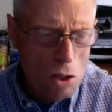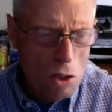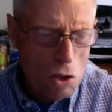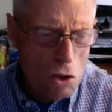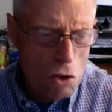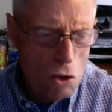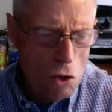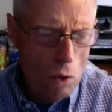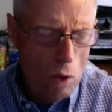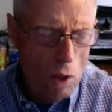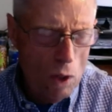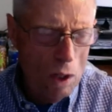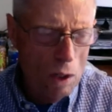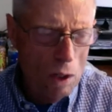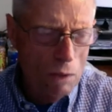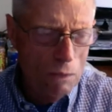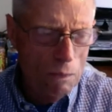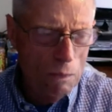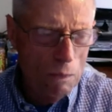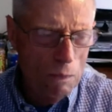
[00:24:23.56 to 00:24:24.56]
So
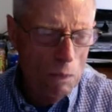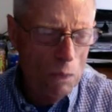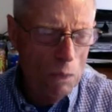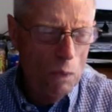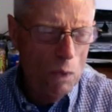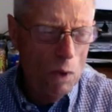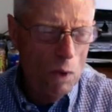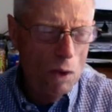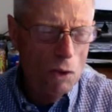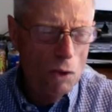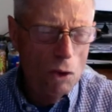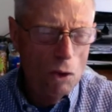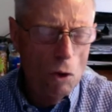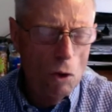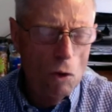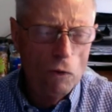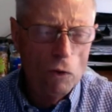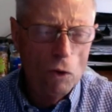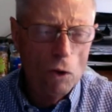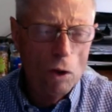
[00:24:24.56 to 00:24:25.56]
I think
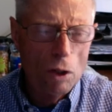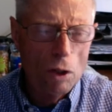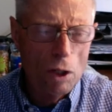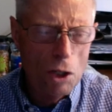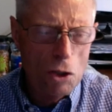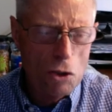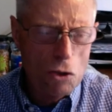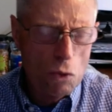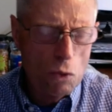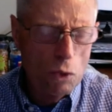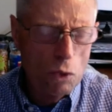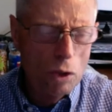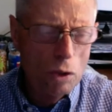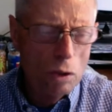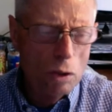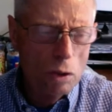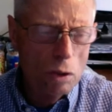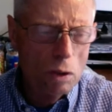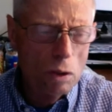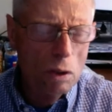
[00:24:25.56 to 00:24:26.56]
overall it has a
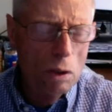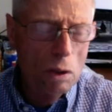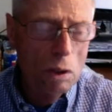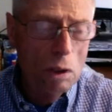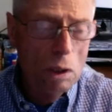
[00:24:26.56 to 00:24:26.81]
real